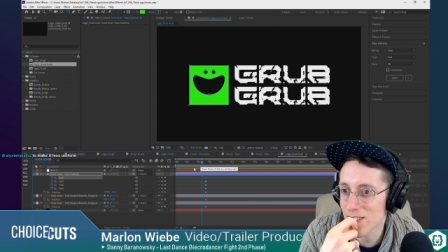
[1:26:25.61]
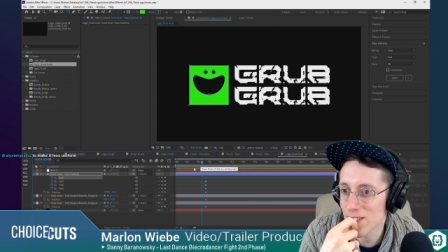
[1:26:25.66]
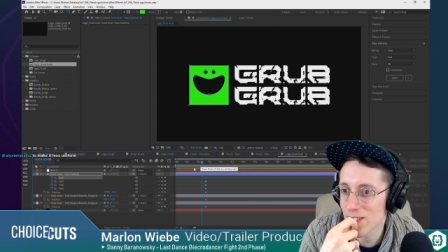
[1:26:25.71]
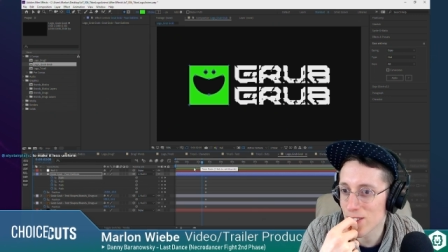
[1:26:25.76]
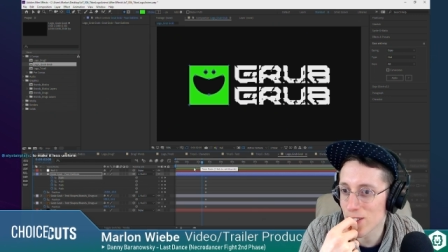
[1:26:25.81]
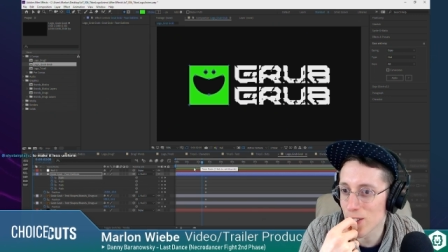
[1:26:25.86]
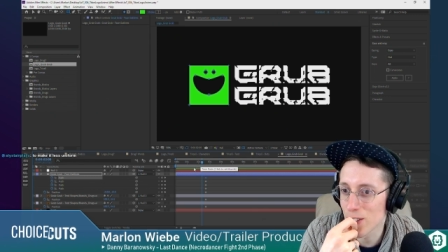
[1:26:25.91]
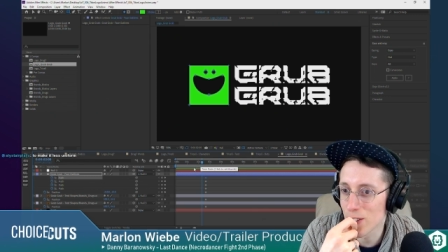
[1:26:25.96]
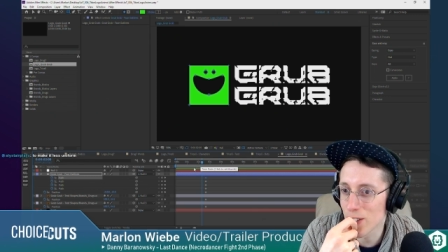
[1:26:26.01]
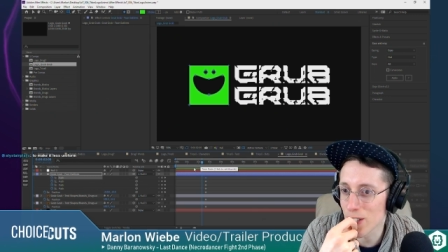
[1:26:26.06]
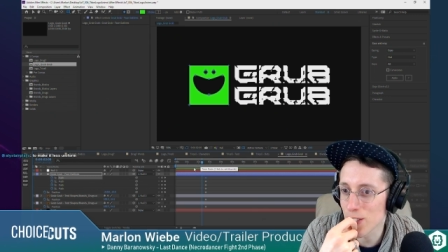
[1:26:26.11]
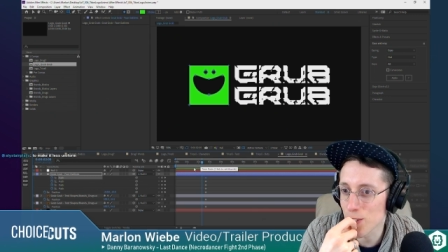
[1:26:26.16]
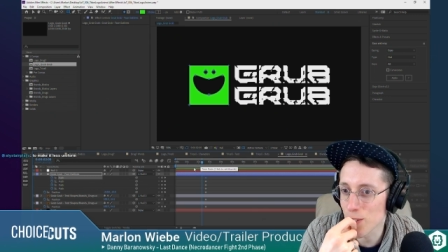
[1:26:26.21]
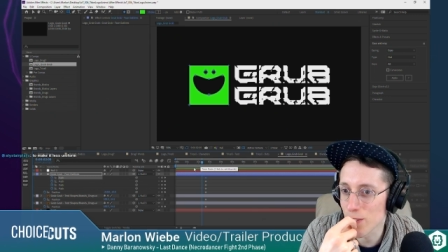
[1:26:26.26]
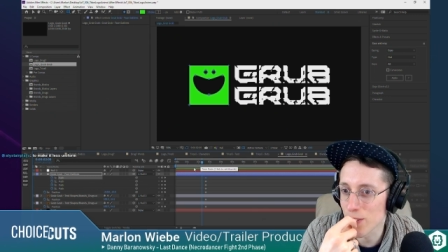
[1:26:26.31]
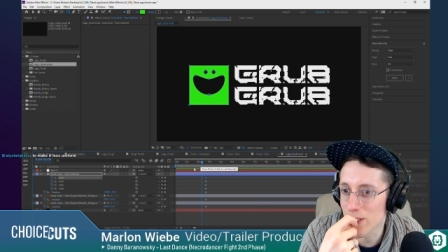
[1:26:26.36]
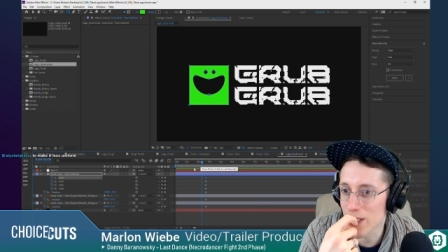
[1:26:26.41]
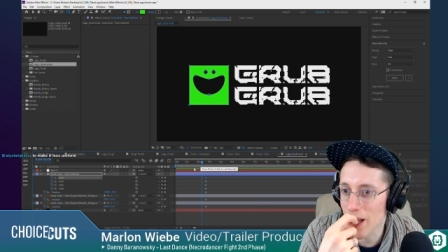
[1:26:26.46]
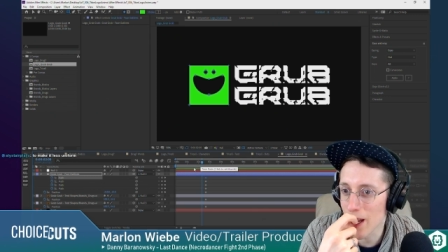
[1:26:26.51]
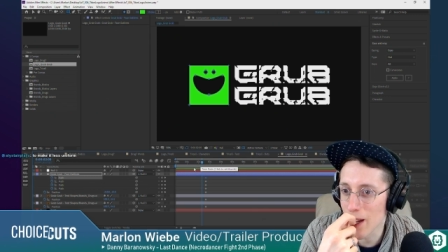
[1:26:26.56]
to glitch over
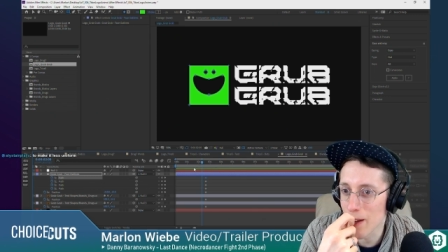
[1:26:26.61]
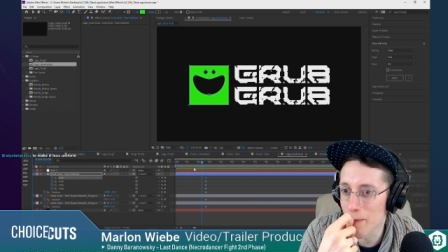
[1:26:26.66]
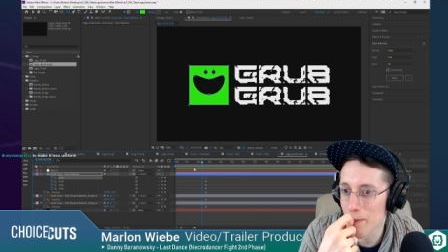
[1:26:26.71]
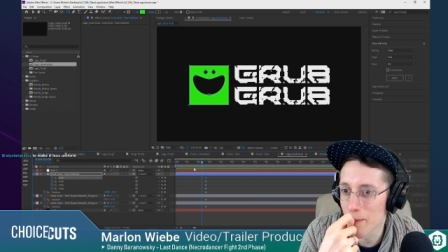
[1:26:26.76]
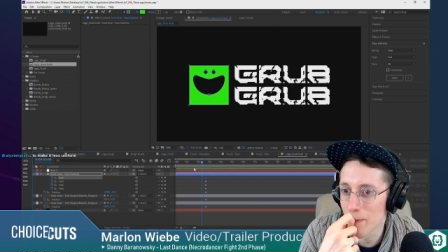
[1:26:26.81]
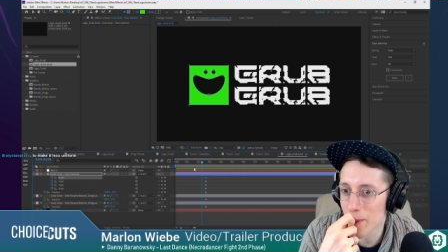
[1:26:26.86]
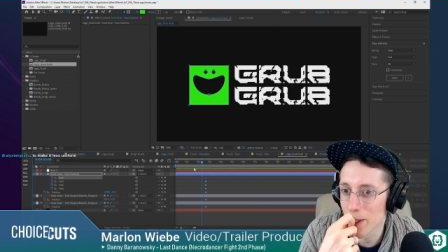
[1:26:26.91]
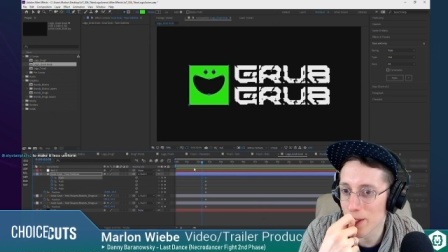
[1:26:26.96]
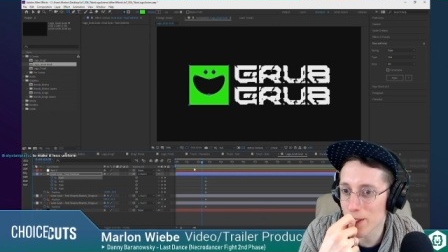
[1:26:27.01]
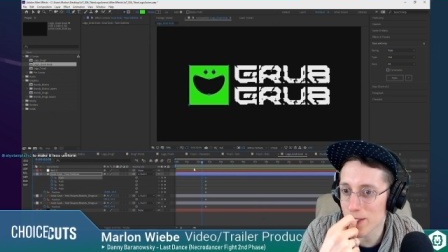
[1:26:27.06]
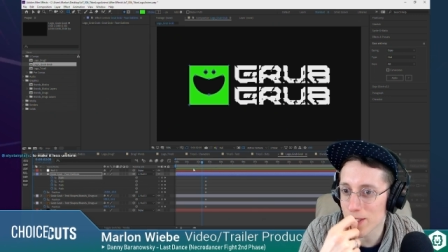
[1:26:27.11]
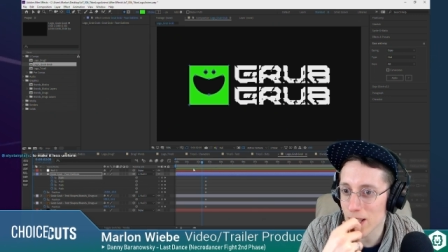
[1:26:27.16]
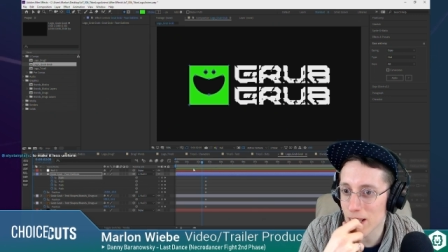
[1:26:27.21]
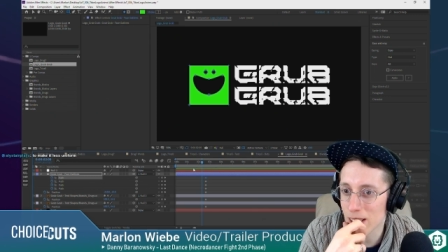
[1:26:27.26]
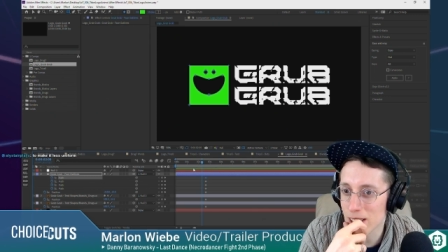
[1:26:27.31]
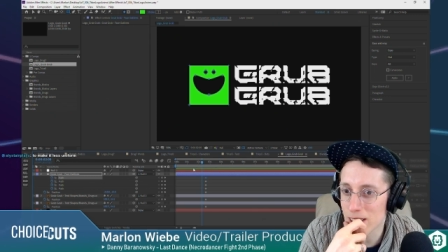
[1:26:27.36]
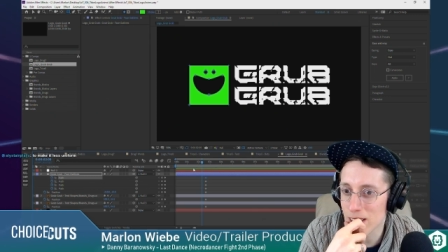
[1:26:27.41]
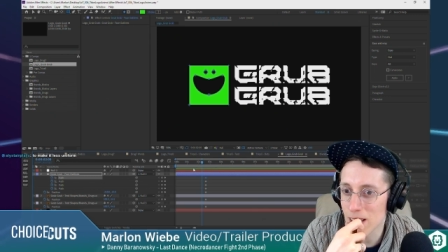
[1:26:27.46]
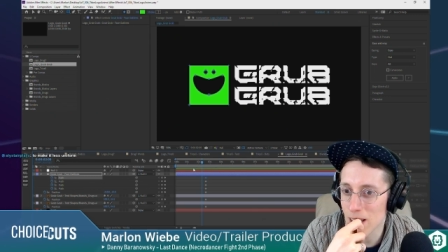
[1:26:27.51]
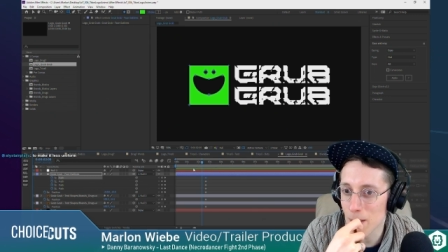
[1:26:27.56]
time, but it looks like
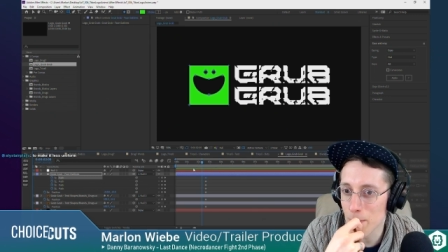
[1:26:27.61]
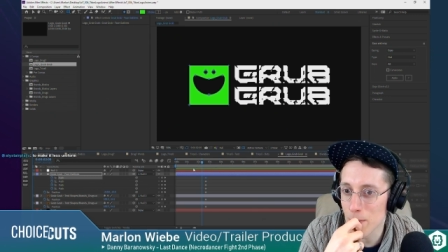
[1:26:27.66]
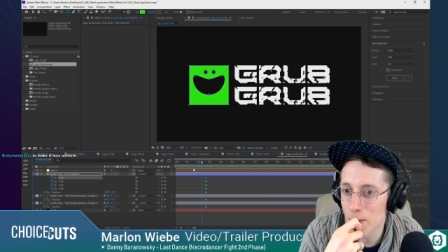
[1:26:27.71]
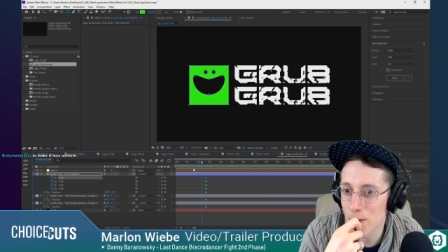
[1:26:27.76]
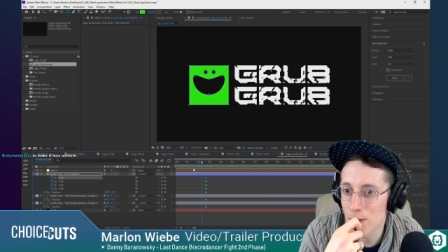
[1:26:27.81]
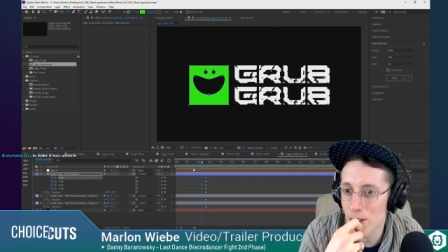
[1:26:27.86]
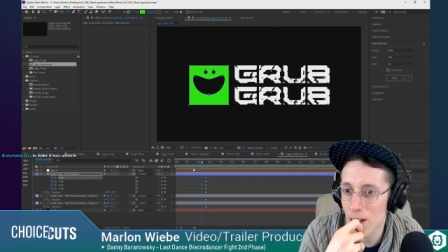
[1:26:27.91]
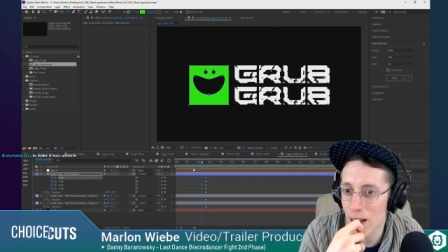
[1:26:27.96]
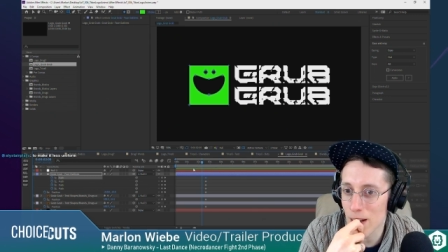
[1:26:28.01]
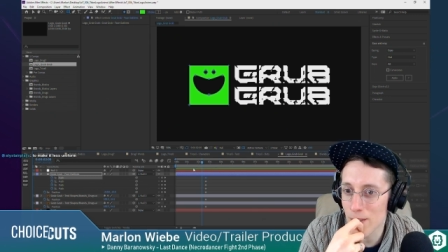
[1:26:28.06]
it's an image